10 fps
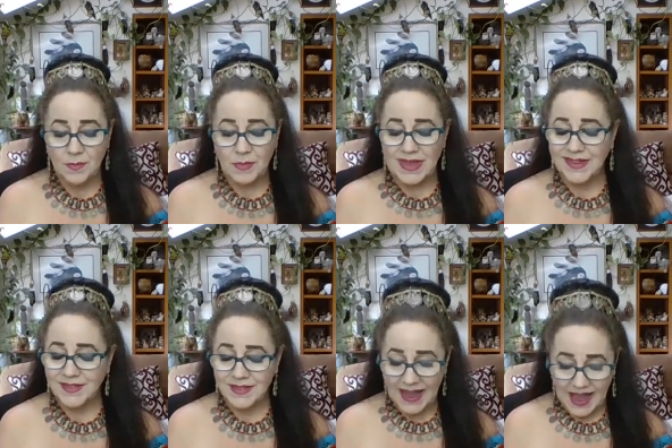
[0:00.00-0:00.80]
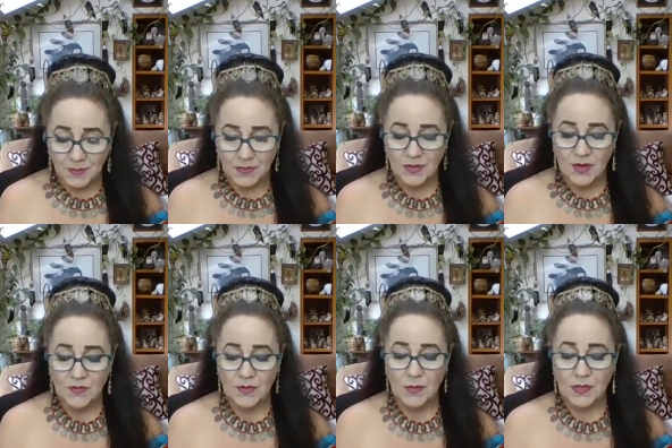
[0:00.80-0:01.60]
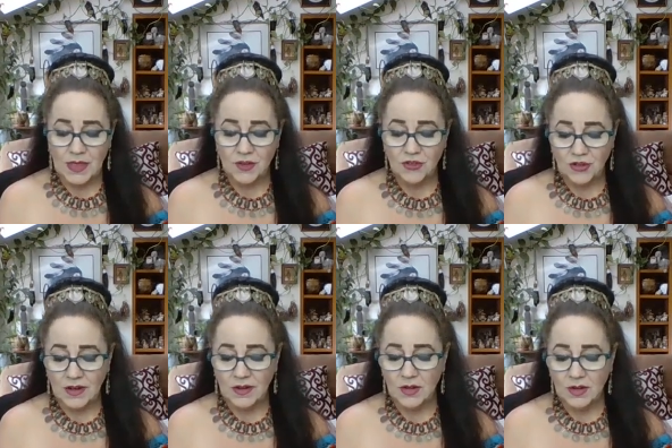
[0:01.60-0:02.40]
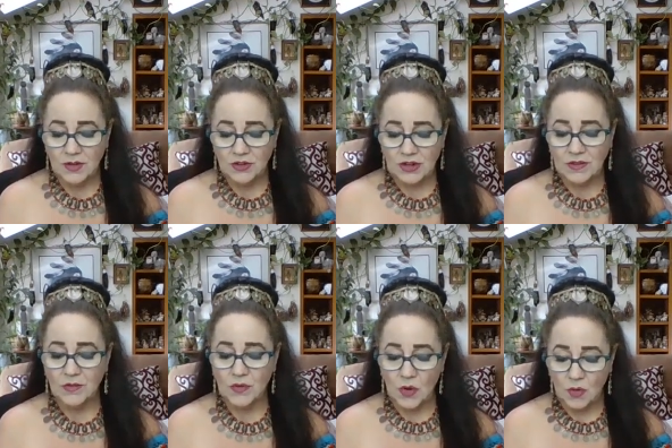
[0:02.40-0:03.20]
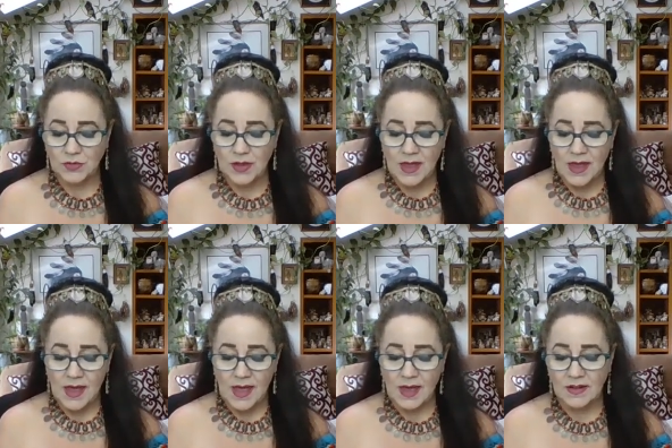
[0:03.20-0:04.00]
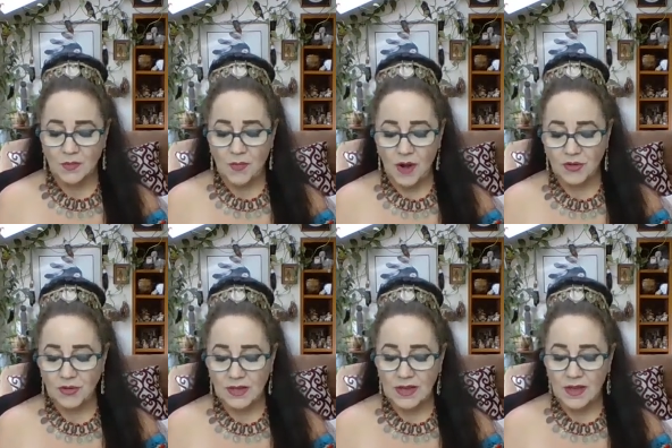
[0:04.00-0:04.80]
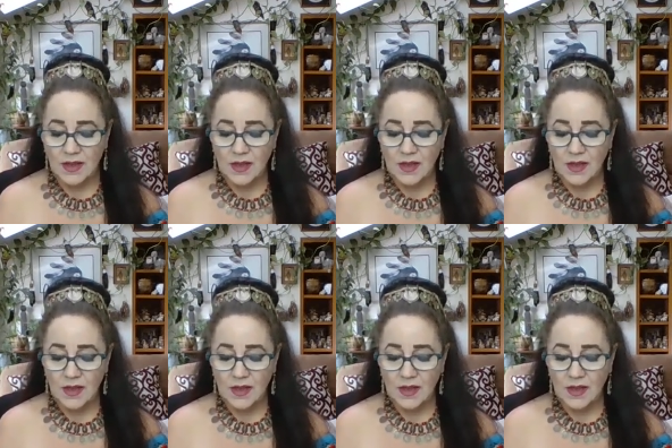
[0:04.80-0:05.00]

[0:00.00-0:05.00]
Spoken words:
being stamped from thin sheets of gold, and its partially